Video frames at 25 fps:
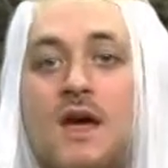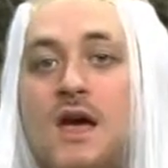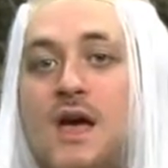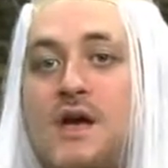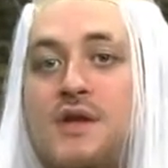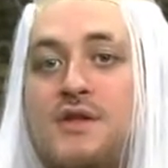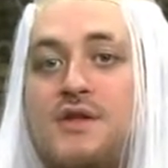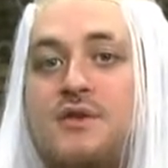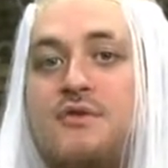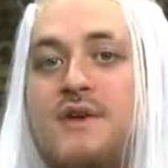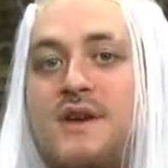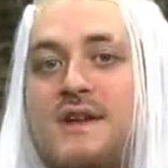
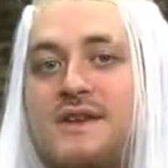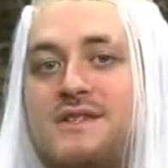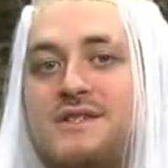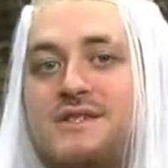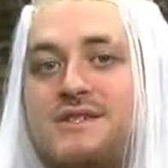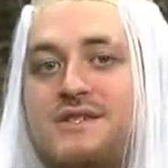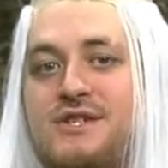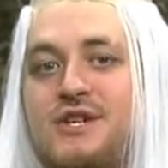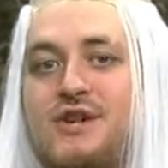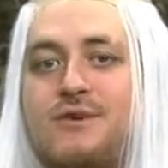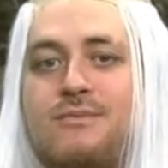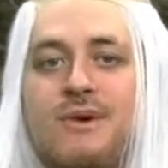You
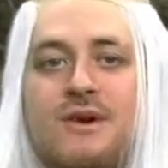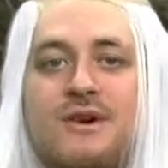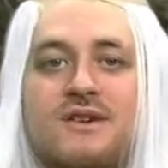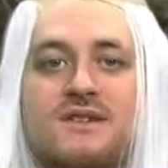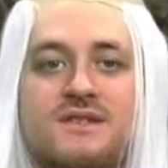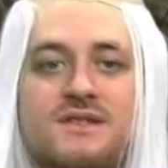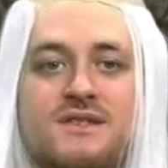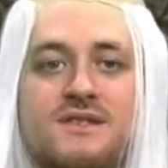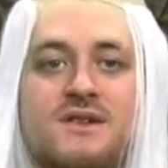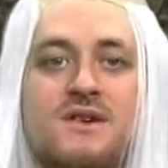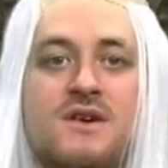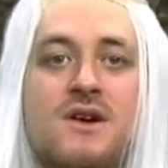get 2
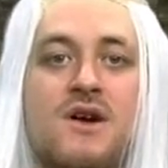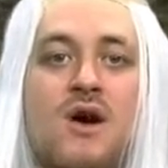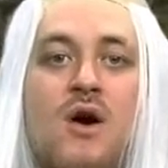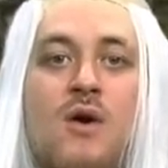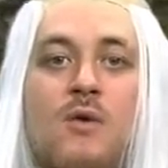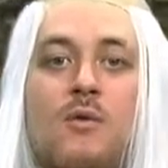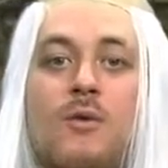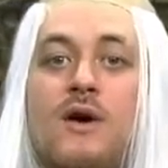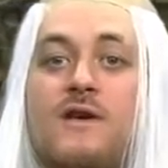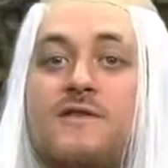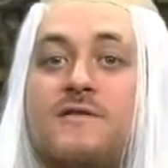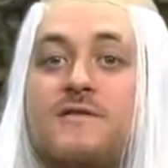books,
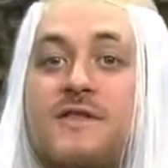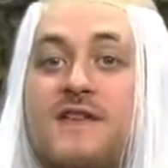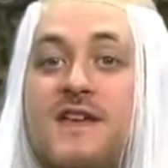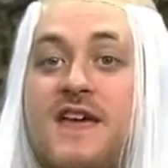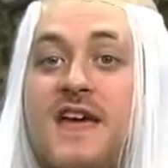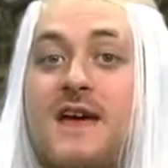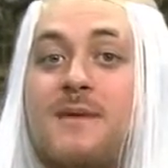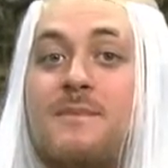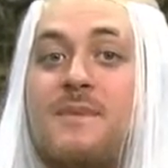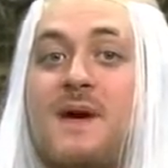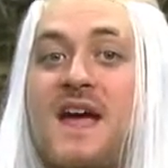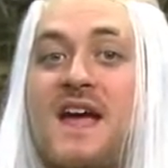one for the
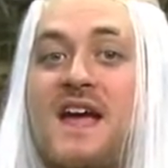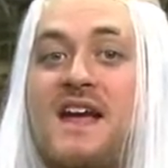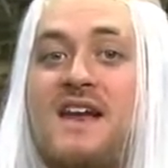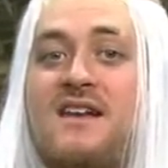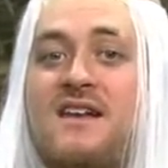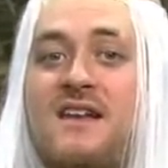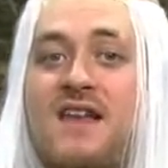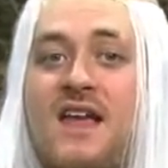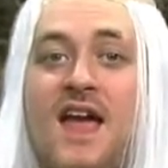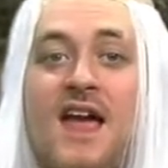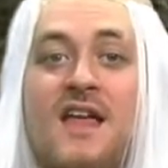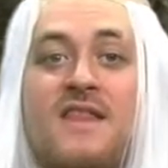
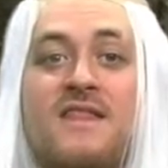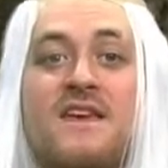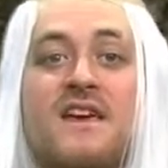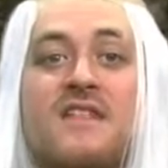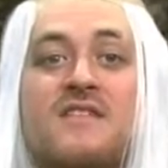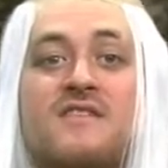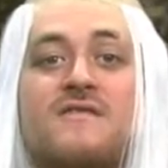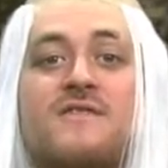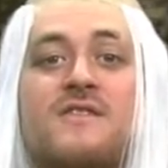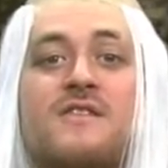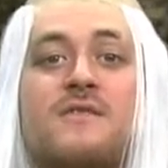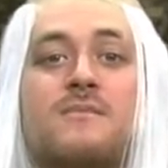campaign and the
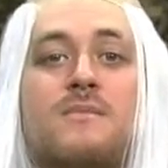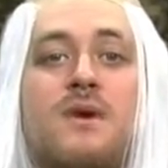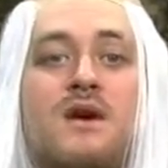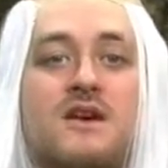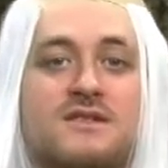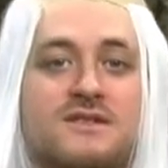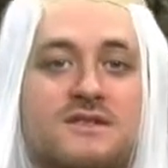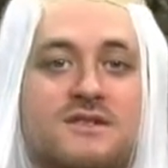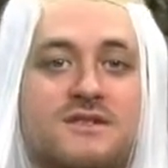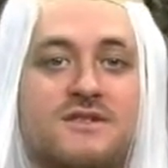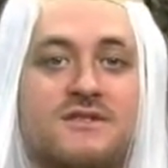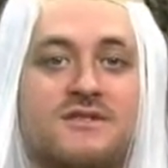other for the
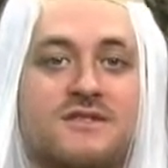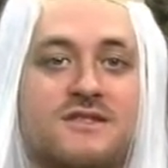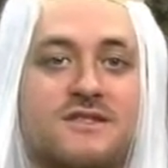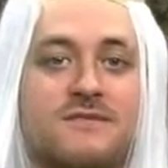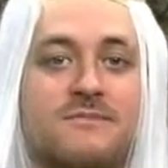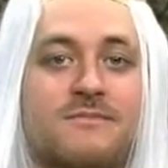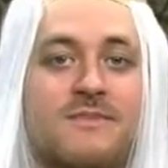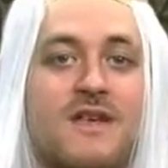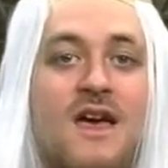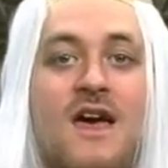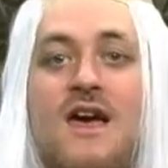monsters.